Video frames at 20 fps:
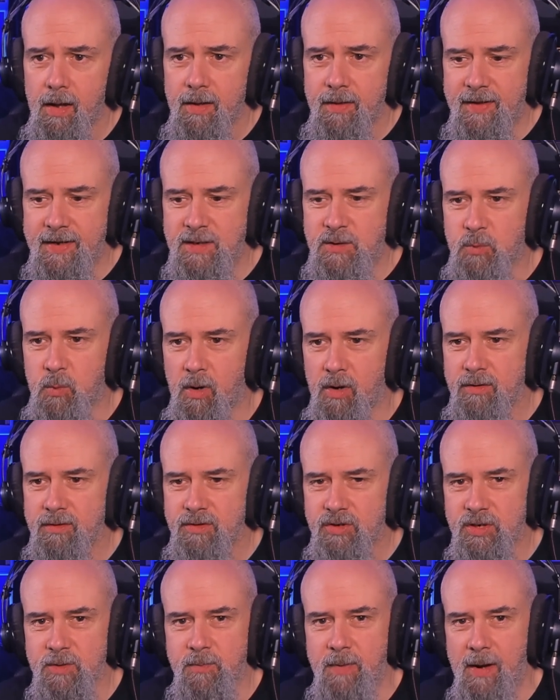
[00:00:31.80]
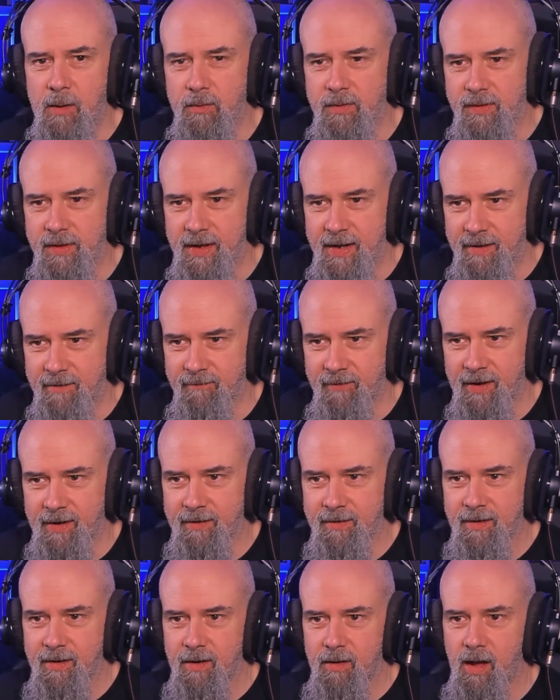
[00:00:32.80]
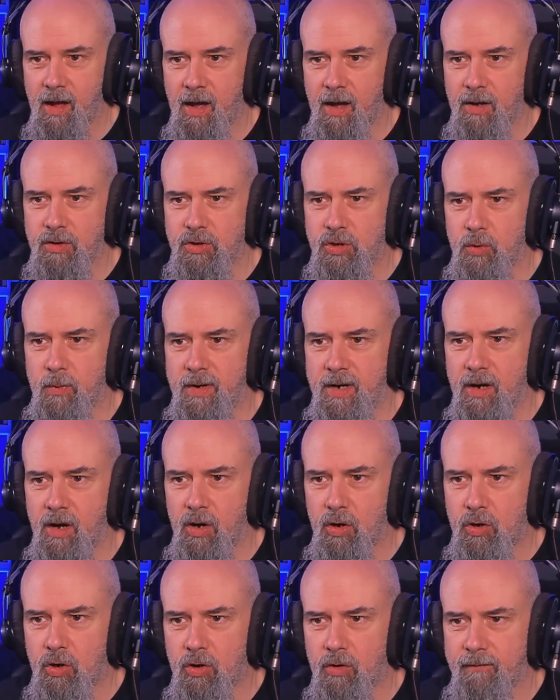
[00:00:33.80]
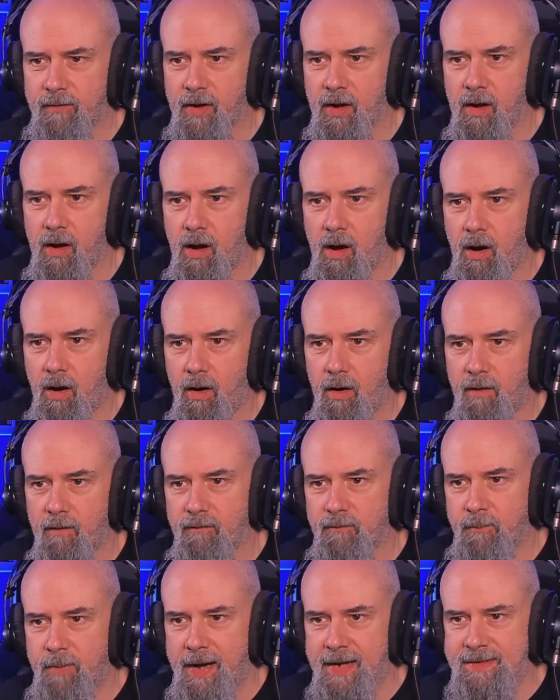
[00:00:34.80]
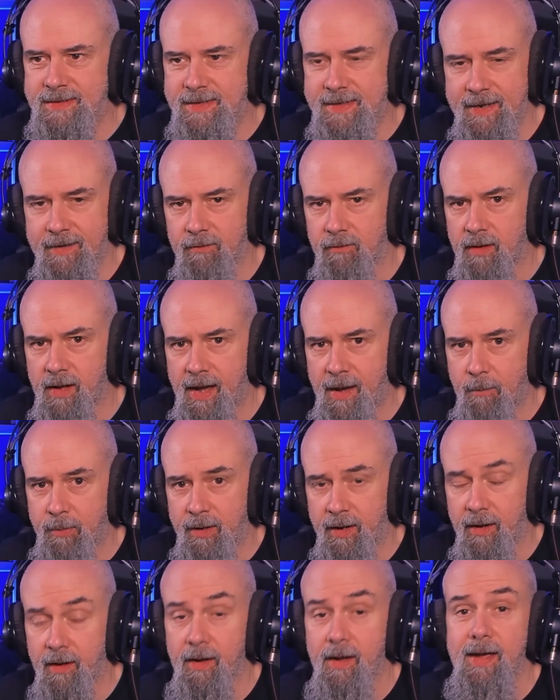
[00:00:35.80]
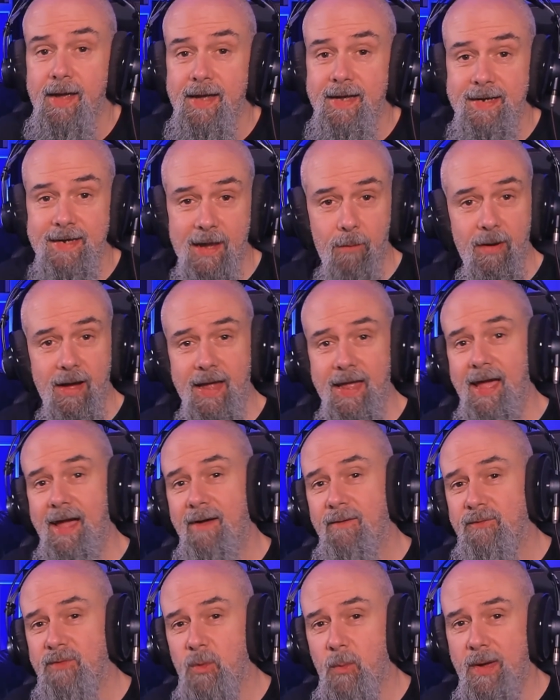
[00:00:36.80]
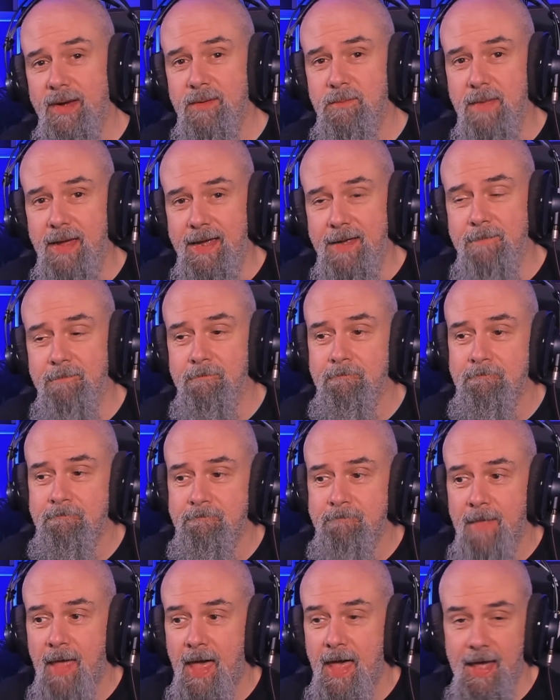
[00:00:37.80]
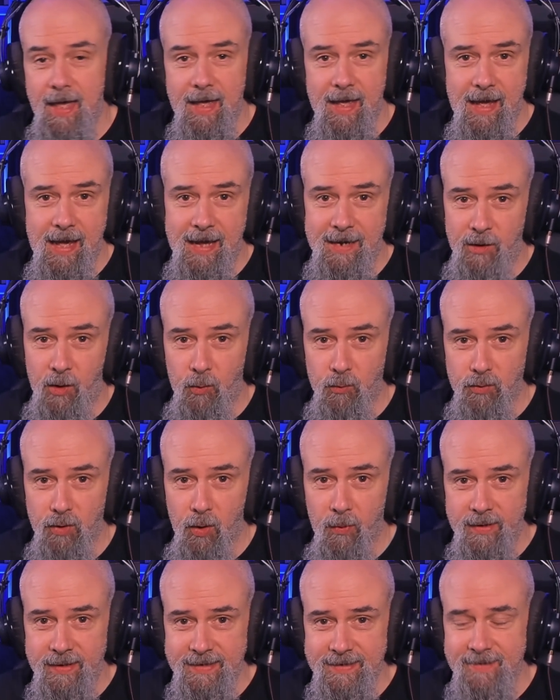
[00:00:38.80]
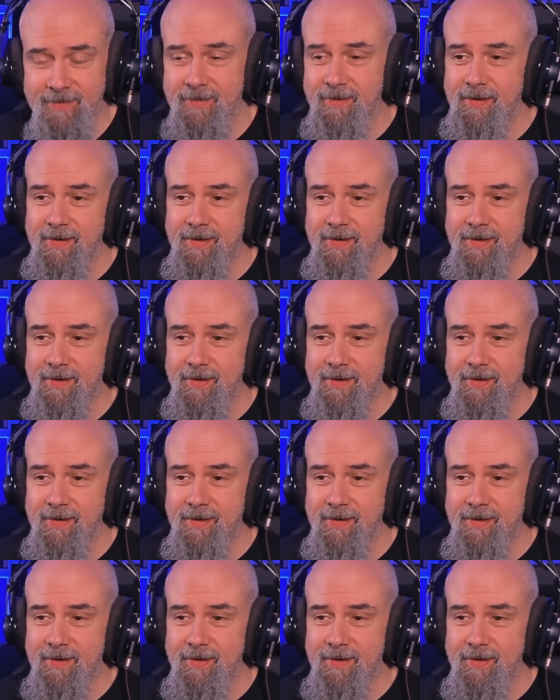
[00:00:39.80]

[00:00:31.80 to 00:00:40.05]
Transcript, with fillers: This one, she's back with Evan doing a cover of Bastille, Happier. Now I have to admit, I don't know it.